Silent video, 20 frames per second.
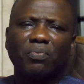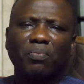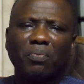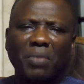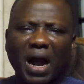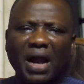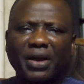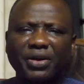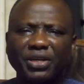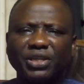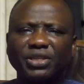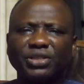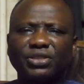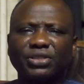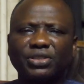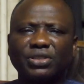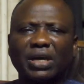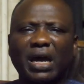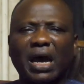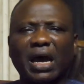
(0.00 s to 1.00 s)

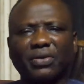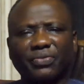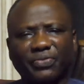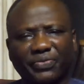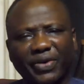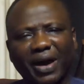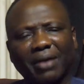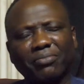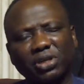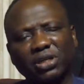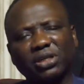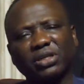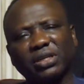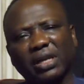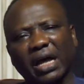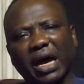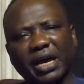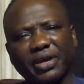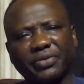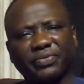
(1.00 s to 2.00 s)
marriage and family
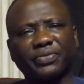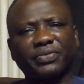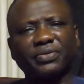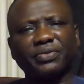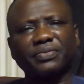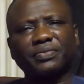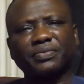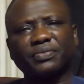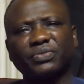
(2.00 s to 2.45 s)
life.